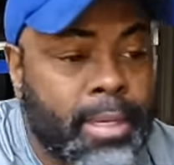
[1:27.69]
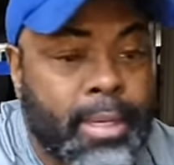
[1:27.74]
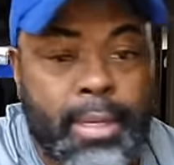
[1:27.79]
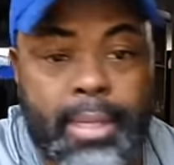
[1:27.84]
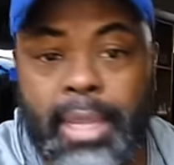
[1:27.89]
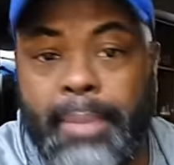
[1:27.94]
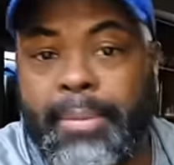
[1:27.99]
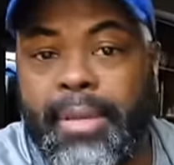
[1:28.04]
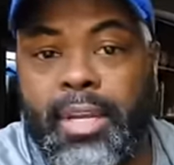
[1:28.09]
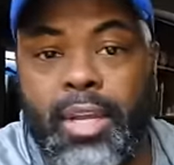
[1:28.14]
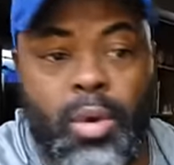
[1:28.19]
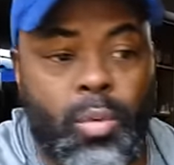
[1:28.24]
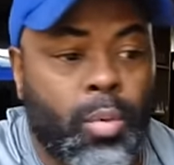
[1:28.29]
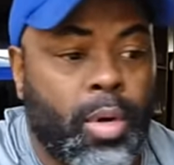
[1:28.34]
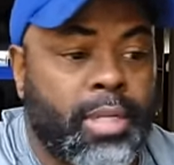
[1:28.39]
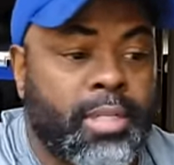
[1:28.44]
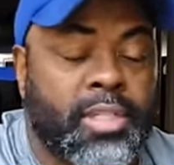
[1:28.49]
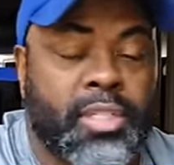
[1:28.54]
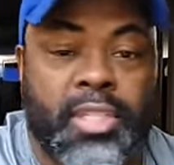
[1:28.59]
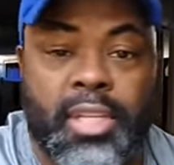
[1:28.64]
Let me know
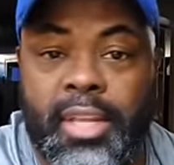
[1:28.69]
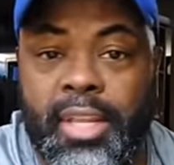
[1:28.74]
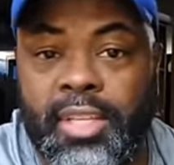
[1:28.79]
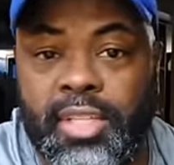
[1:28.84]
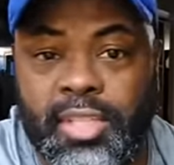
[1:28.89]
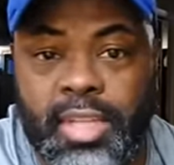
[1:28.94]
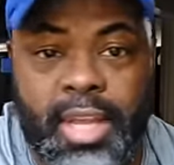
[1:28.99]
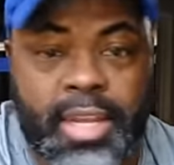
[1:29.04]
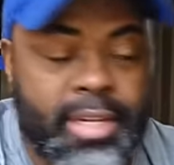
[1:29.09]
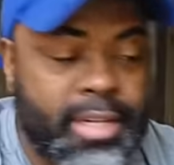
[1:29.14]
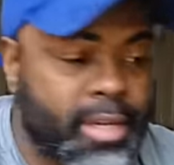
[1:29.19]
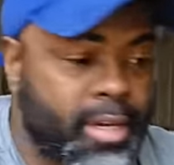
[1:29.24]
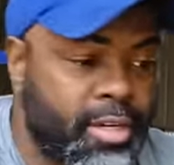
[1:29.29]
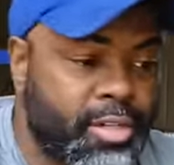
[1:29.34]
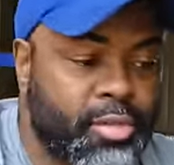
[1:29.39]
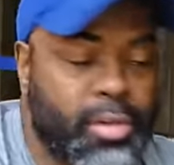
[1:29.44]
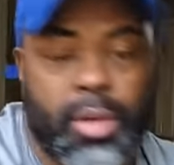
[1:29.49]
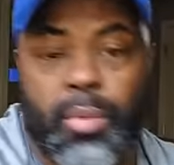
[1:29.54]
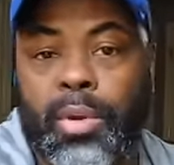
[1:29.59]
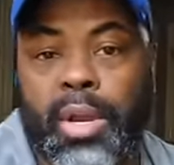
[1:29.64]
what city, state,
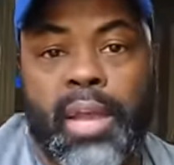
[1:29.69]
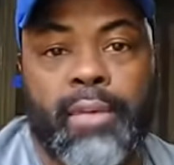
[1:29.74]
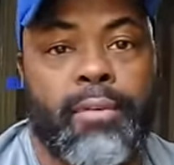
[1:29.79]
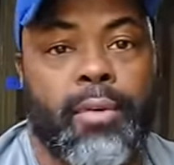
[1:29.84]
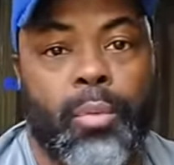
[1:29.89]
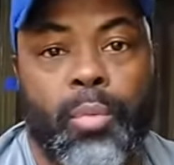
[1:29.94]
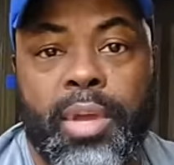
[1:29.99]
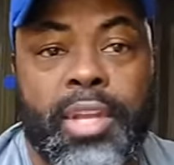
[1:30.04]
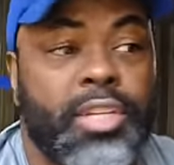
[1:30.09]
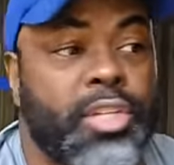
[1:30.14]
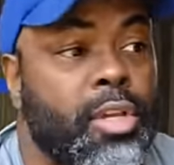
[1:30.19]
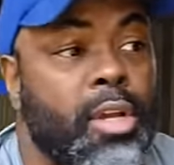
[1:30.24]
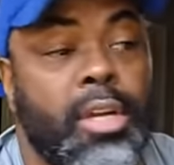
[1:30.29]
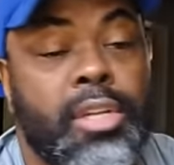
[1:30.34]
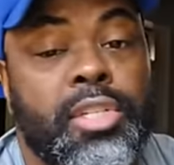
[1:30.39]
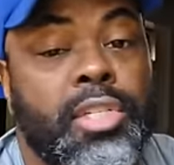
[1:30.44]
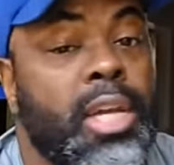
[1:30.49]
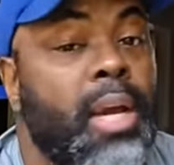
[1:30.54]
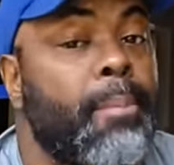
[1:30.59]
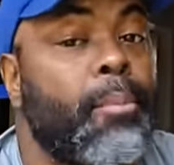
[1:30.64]
country, whatever. and We're just going
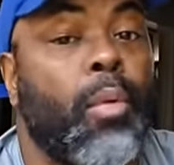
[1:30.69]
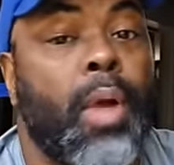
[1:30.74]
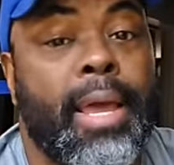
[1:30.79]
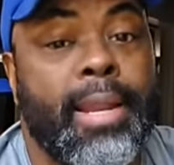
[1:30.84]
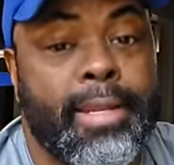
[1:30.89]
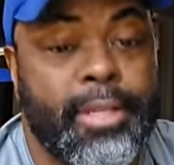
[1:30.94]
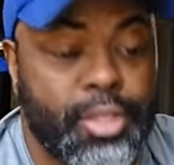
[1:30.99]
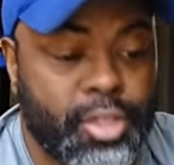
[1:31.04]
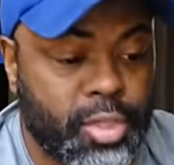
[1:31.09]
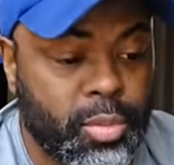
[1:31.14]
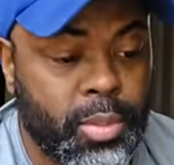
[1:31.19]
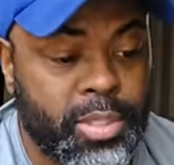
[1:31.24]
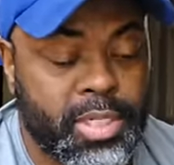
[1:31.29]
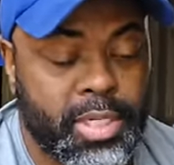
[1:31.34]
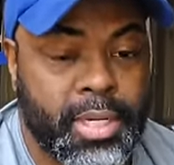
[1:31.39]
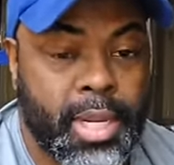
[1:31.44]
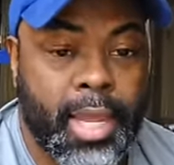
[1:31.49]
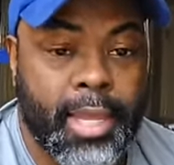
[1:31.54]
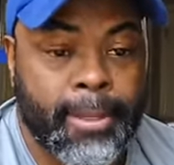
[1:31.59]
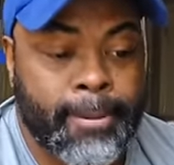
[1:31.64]
to jump right into it
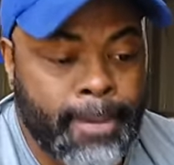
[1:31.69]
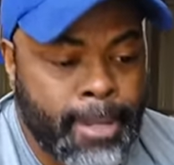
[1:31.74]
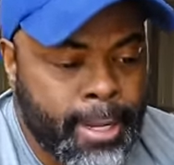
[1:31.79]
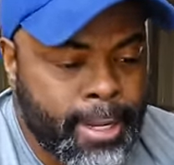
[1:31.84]
today.